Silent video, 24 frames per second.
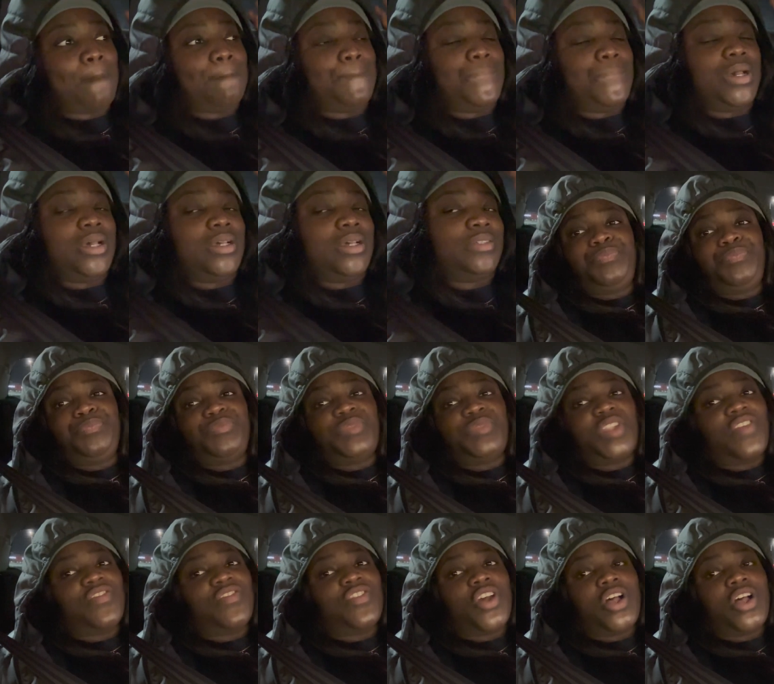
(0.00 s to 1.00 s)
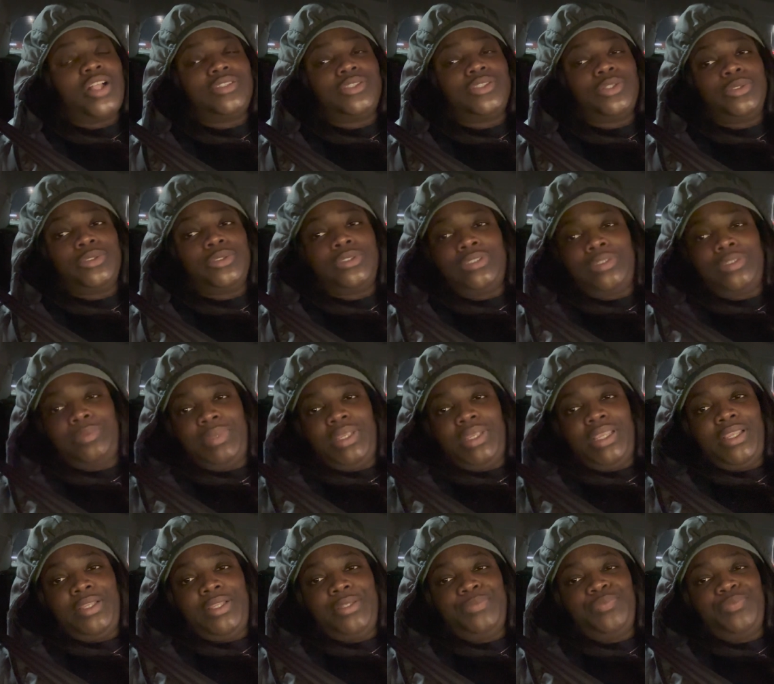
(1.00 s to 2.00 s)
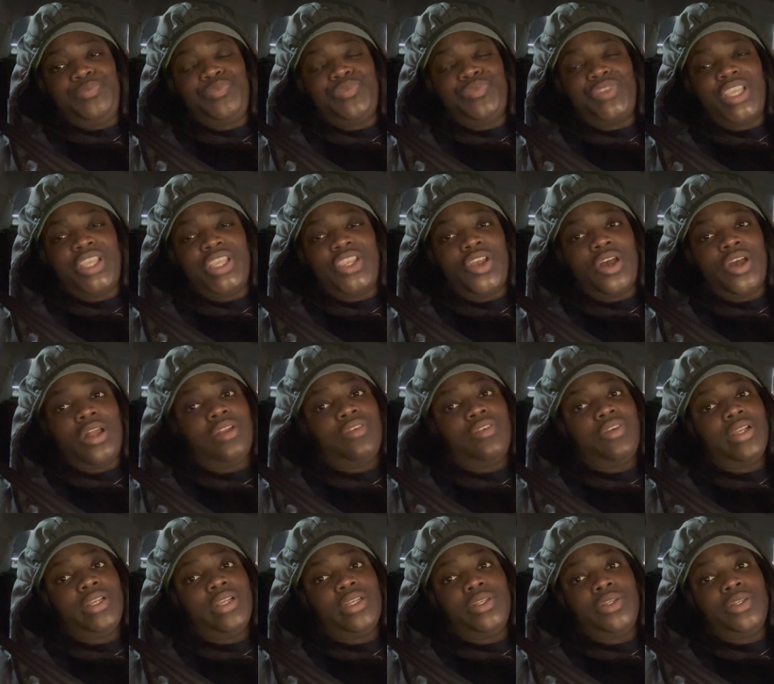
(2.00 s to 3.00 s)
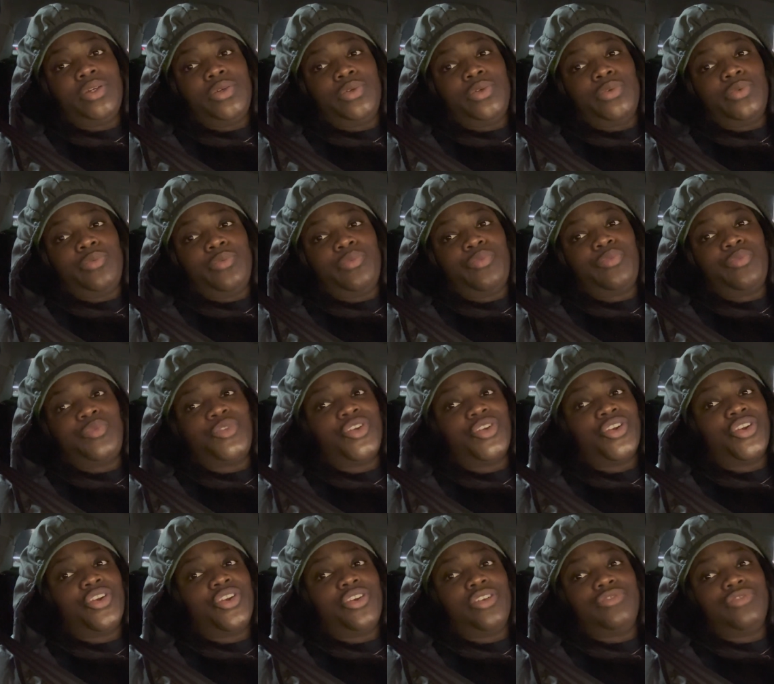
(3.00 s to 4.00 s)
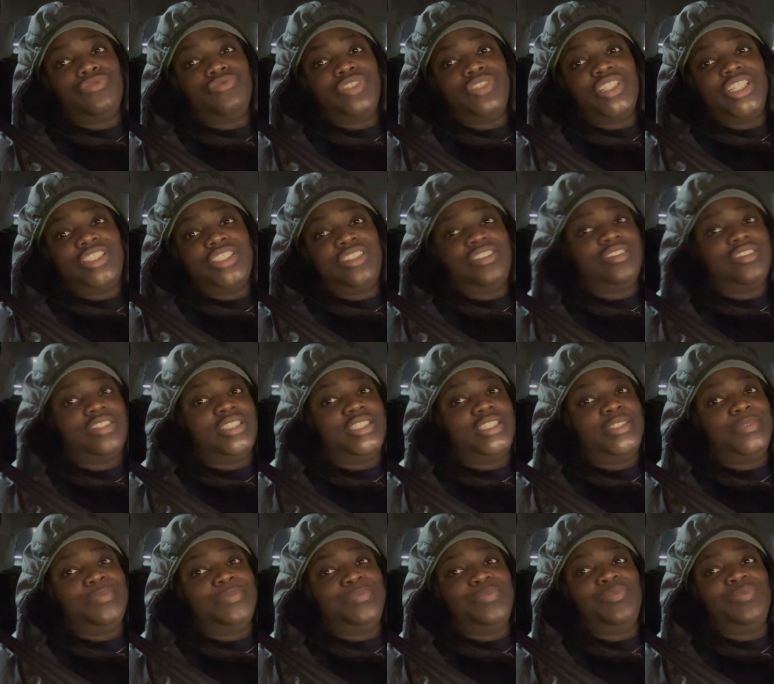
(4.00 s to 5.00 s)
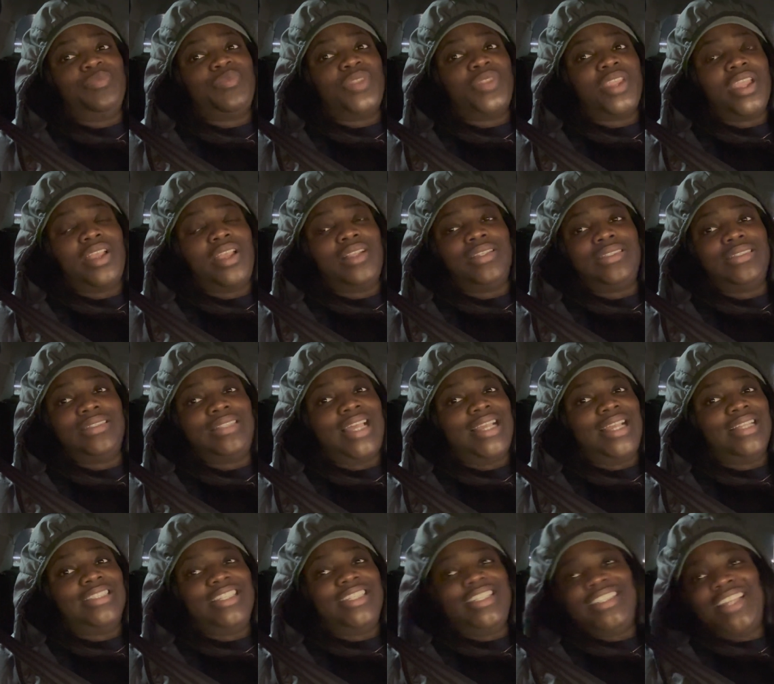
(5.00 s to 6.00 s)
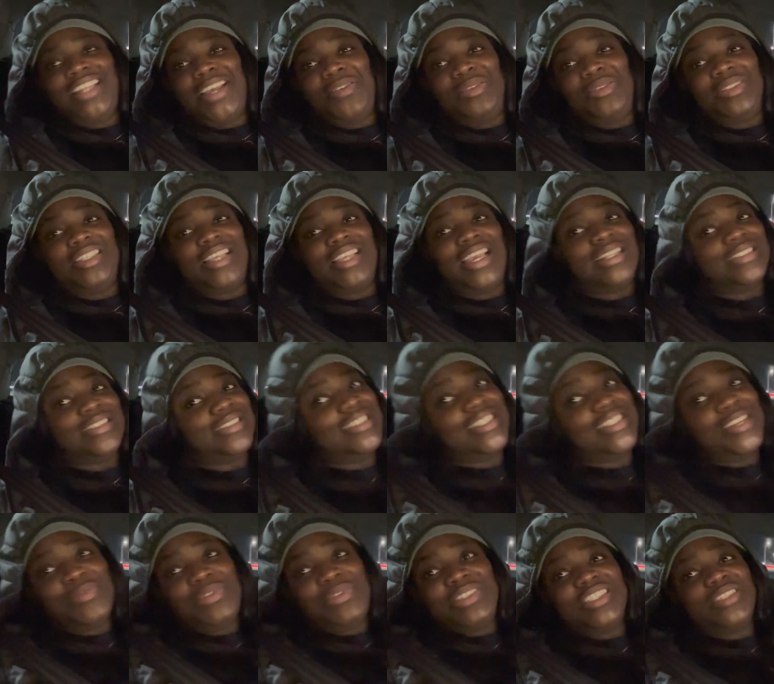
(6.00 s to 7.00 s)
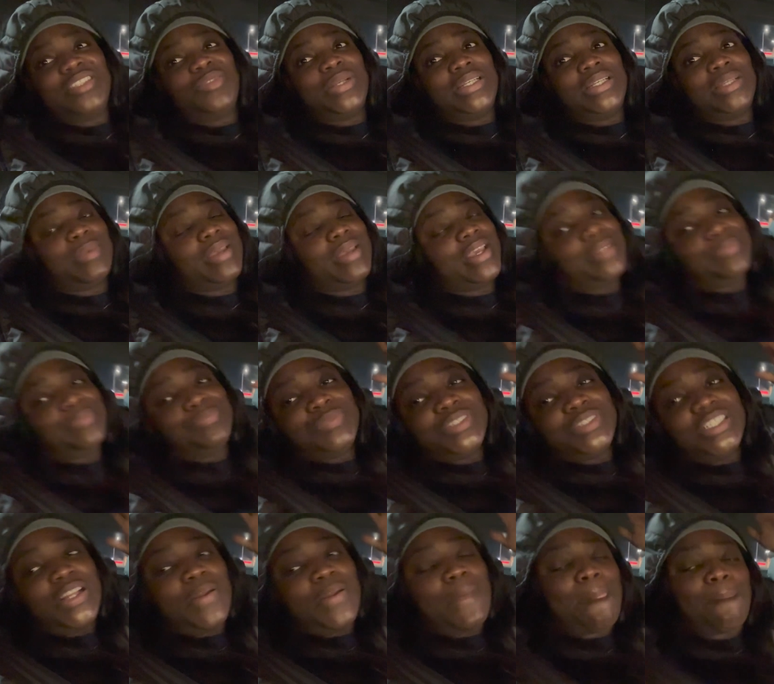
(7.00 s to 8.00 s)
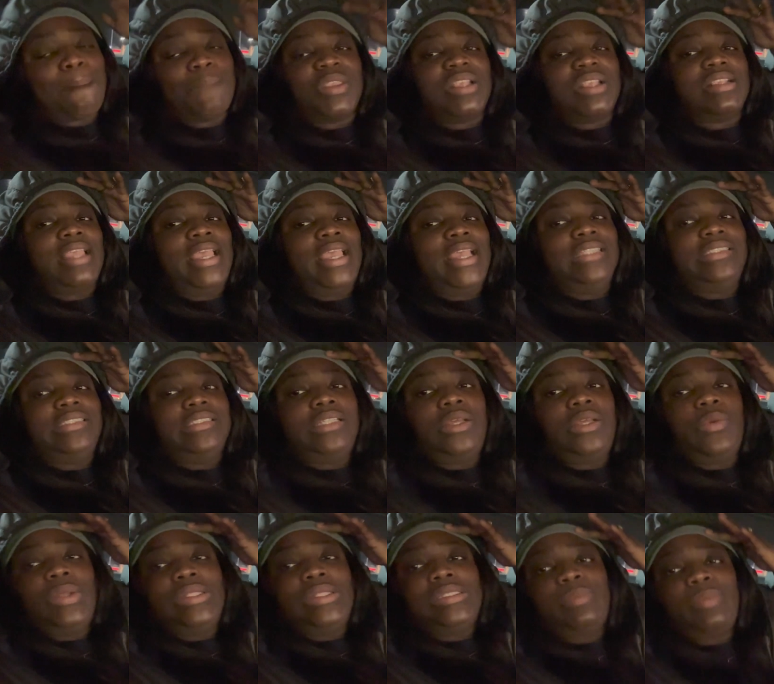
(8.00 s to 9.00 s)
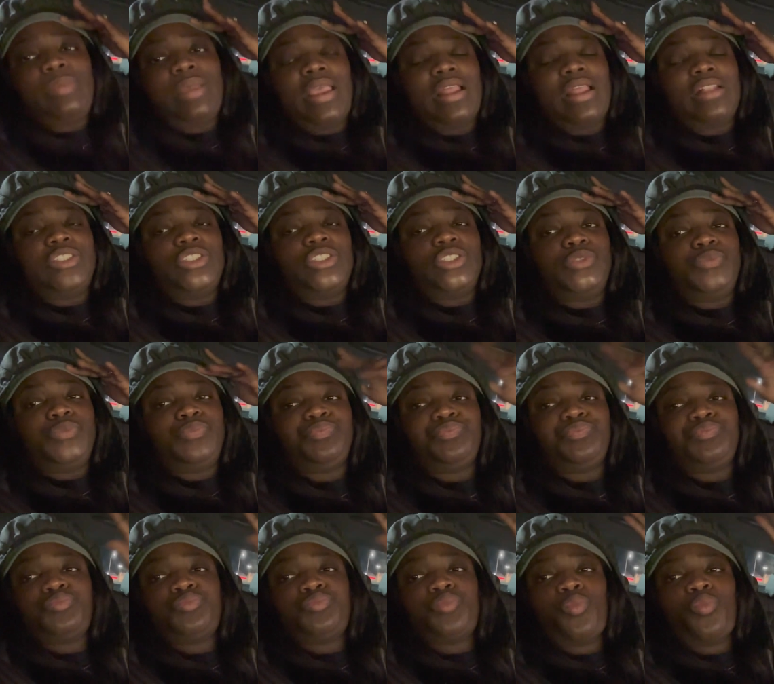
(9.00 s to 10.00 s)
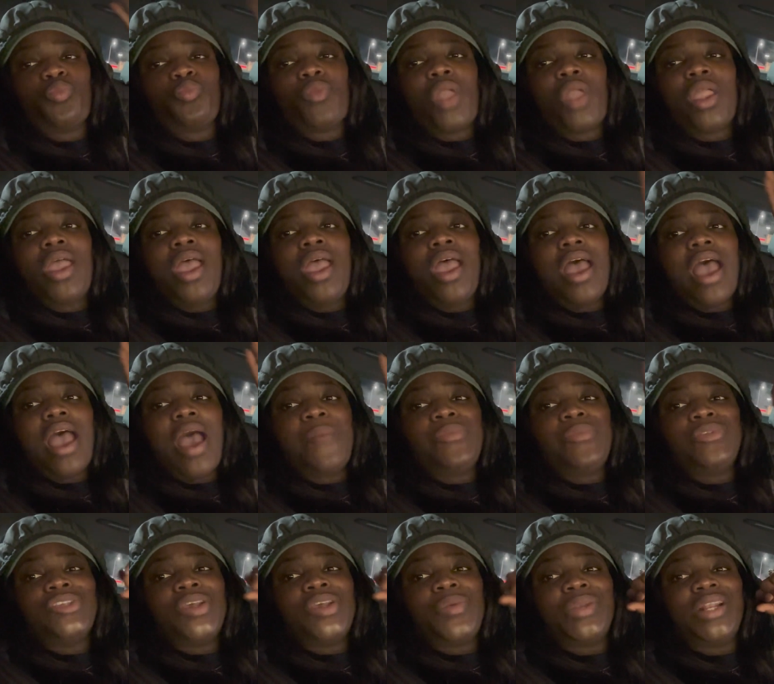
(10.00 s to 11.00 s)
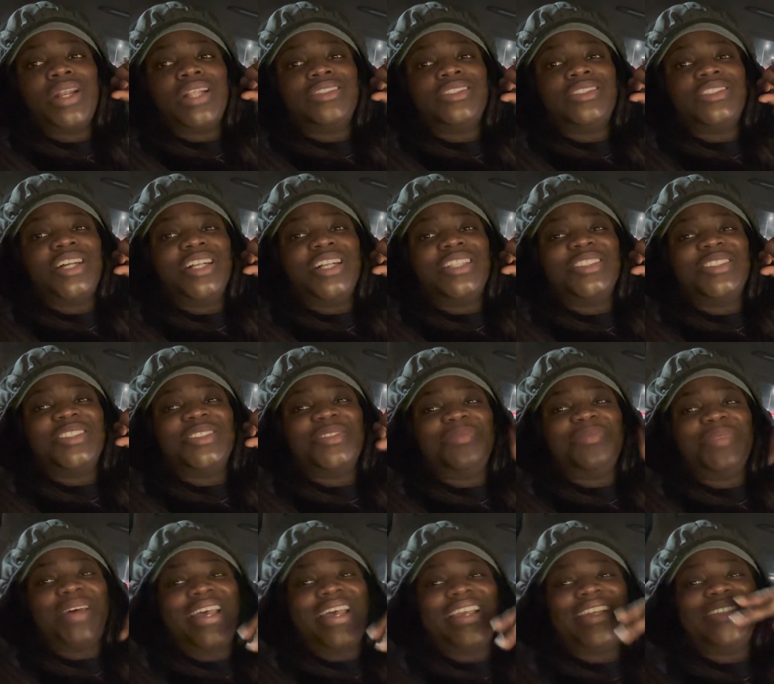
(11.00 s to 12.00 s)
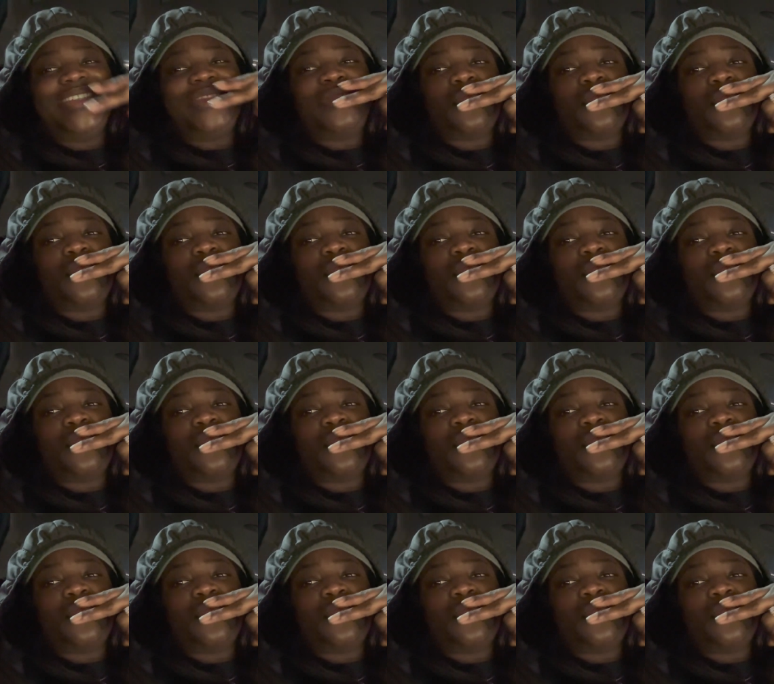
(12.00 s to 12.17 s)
But if y'all don't see me, then y'all already know the girl literally like date night was canceled and we just went to bed, you know. We just ate dinner, went to bed. So I'm gonna see y'all when I see y'all though. Bye.